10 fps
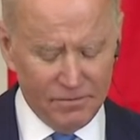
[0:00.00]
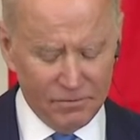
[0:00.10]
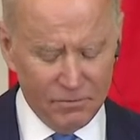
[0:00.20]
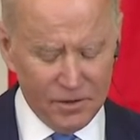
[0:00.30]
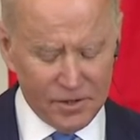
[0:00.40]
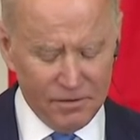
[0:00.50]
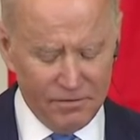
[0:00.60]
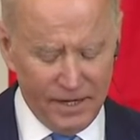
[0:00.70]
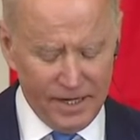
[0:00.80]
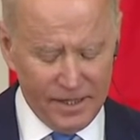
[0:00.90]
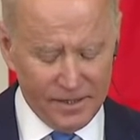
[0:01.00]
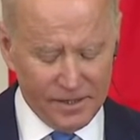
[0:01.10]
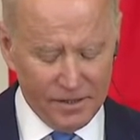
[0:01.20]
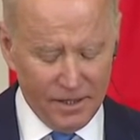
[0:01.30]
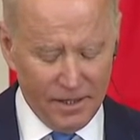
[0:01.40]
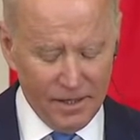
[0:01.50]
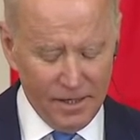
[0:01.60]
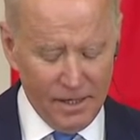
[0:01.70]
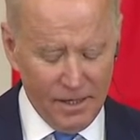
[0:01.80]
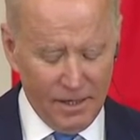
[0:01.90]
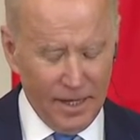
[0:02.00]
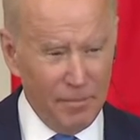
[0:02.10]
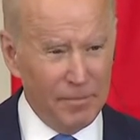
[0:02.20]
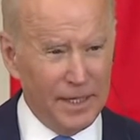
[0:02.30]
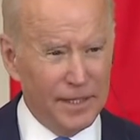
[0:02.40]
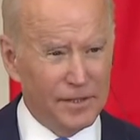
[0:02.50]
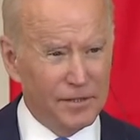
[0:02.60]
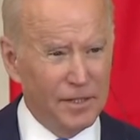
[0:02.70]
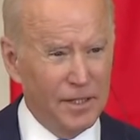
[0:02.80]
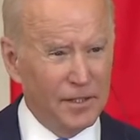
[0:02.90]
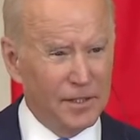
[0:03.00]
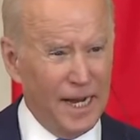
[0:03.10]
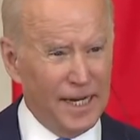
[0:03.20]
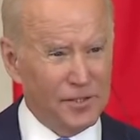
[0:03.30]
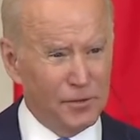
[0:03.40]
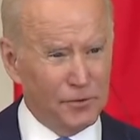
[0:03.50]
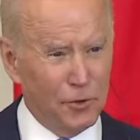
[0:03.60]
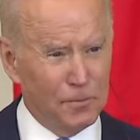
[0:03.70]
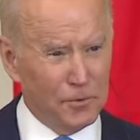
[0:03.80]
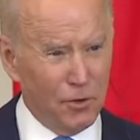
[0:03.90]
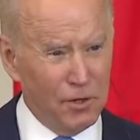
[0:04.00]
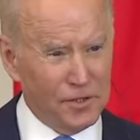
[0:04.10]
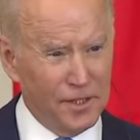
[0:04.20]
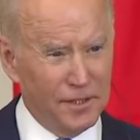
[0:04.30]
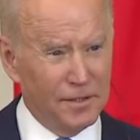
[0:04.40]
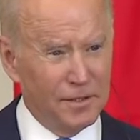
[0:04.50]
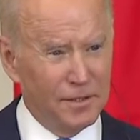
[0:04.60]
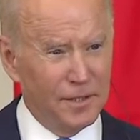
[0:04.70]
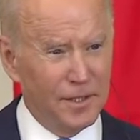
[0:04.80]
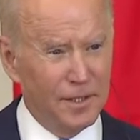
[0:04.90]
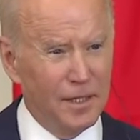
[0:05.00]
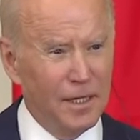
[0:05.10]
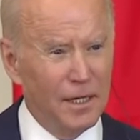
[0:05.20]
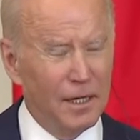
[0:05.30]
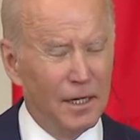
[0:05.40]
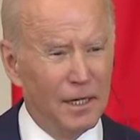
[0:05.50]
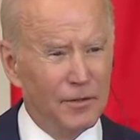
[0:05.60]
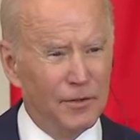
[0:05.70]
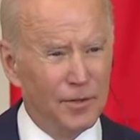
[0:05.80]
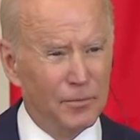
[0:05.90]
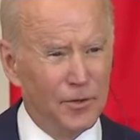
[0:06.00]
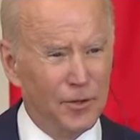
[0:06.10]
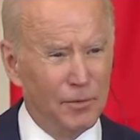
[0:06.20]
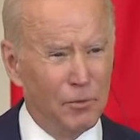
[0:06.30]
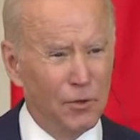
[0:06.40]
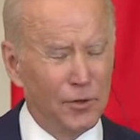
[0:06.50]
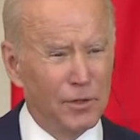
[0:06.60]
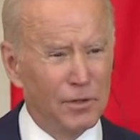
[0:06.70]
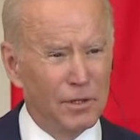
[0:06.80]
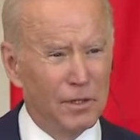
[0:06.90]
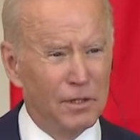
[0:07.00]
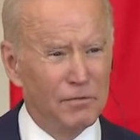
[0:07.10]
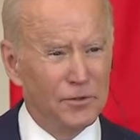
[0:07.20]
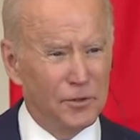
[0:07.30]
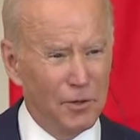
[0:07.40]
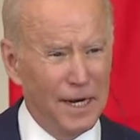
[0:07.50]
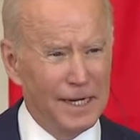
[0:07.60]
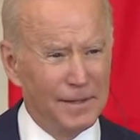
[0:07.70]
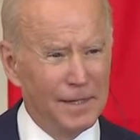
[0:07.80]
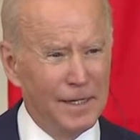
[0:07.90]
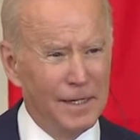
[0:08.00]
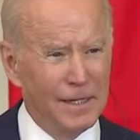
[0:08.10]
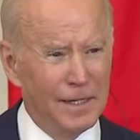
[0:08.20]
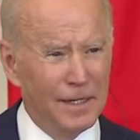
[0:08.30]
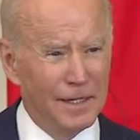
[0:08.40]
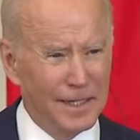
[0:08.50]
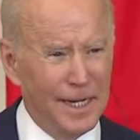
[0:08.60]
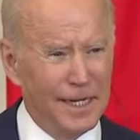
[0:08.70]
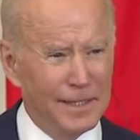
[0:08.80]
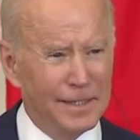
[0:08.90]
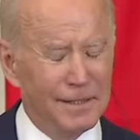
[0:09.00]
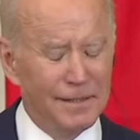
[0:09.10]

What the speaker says: Russia invades, that means tanks or troops crossing the border of Ukraine again.